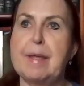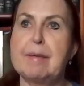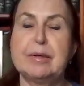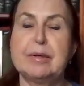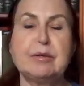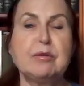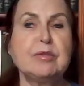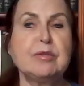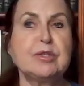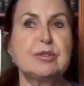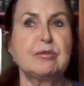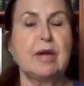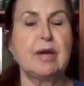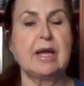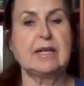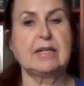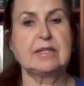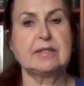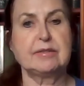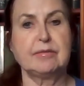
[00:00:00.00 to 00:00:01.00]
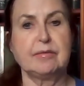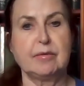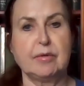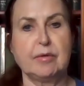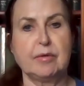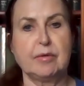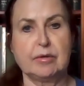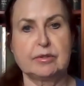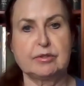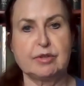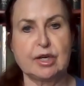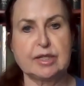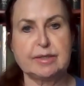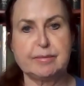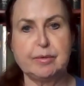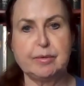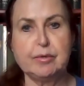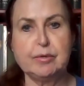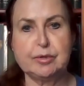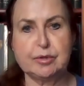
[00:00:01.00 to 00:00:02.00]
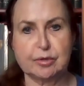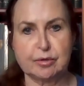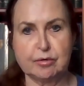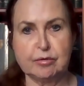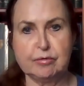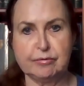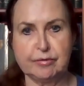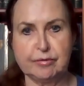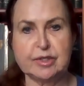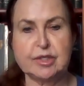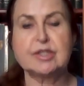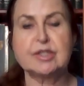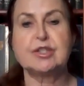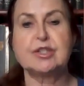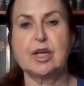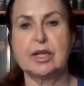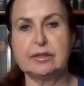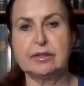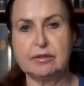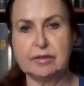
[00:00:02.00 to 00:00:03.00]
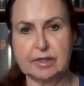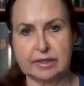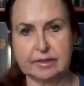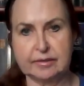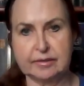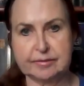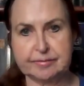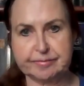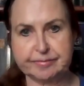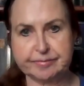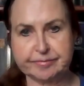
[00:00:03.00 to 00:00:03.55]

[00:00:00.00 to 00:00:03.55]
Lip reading: but also as trans-Pluto, which is channeling.